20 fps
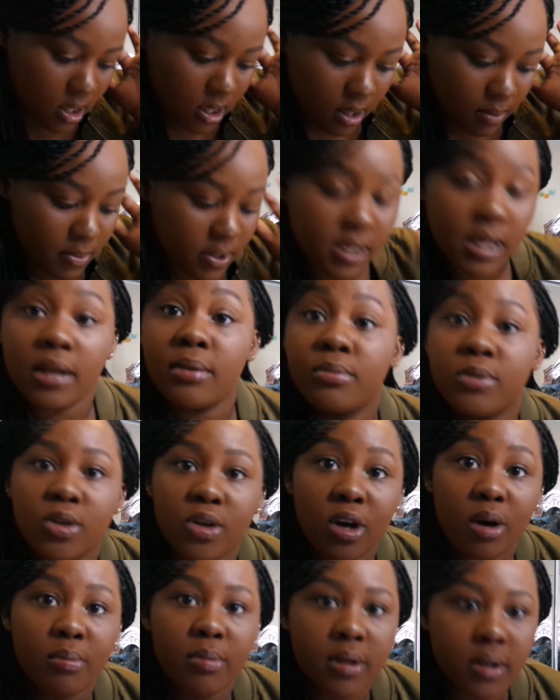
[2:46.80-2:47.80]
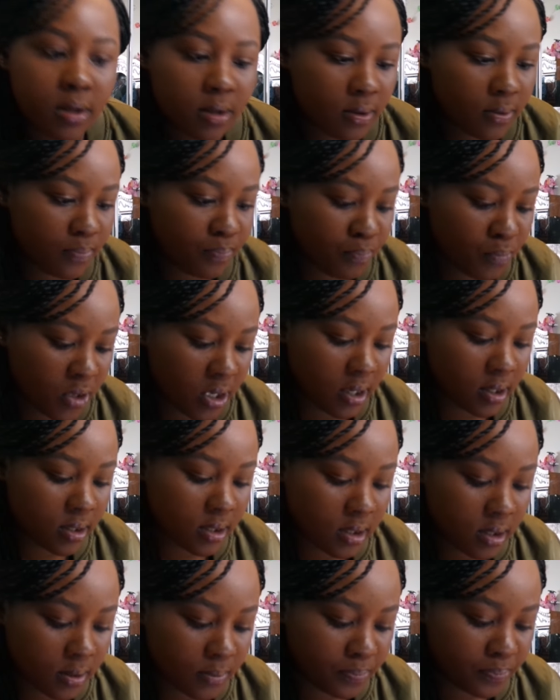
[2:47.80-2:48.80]
Let me tell him to come in
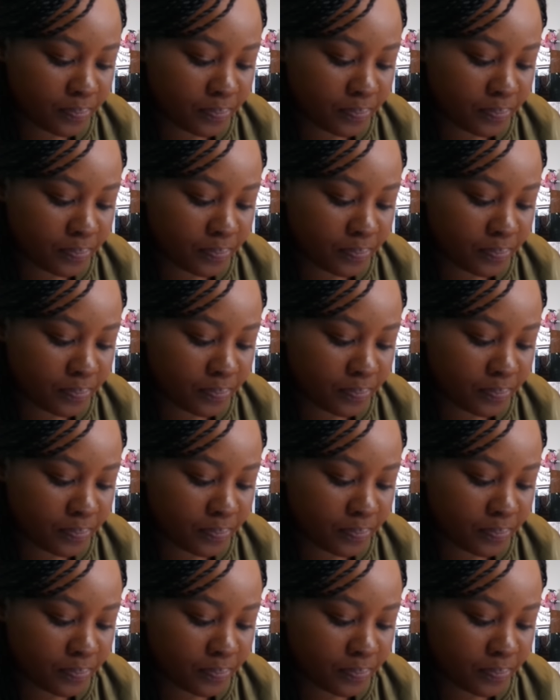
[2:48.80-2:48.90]
because